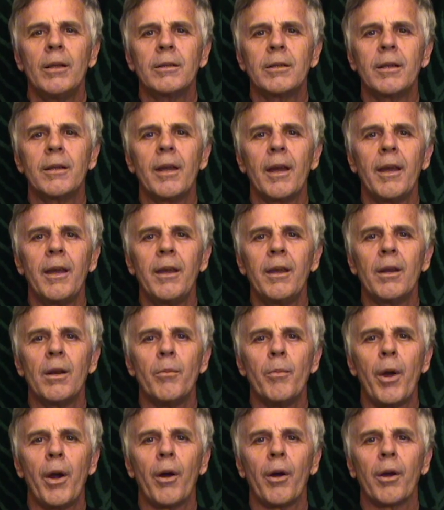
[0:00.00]
Today in
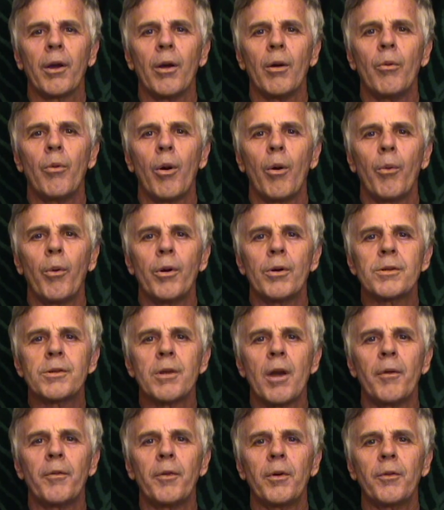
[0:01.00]
America, where we're
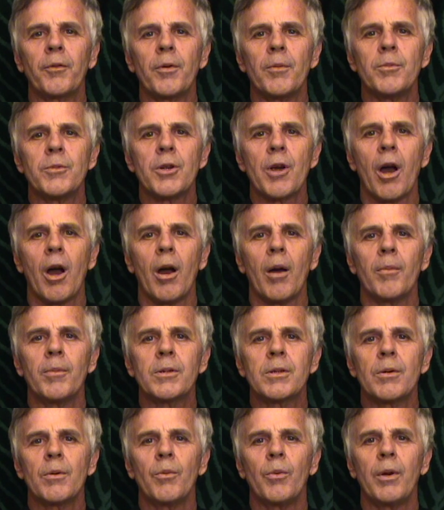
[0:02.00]
suffering from
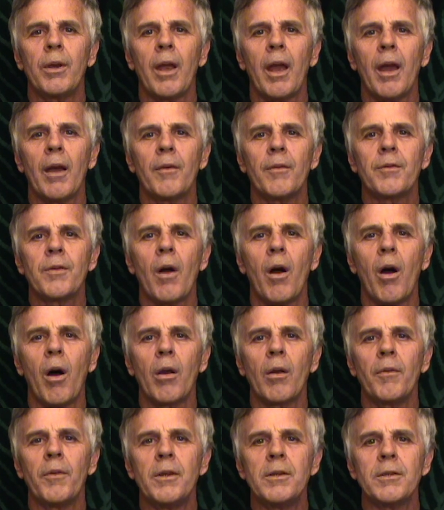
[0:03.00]
jobs, we have
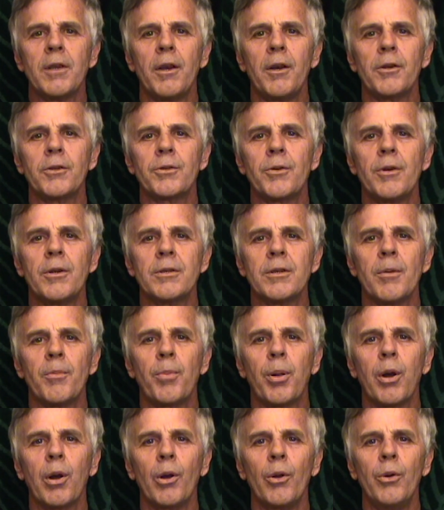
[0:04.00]
all of these industries
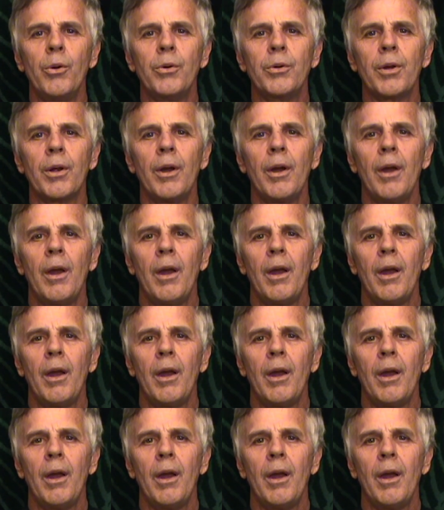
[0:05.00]
that pollute.